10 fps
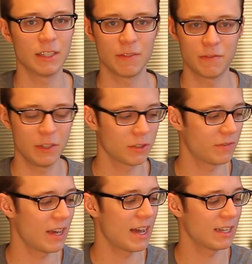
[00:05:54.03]
It feels
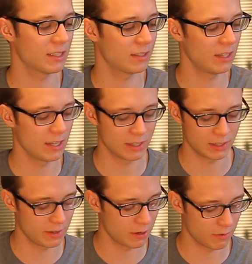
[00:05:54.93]
fast.
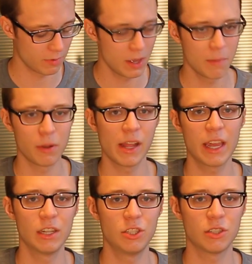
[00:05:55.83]
You know,
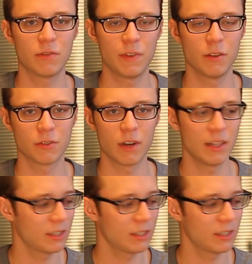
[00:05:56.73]
playing it just feels right.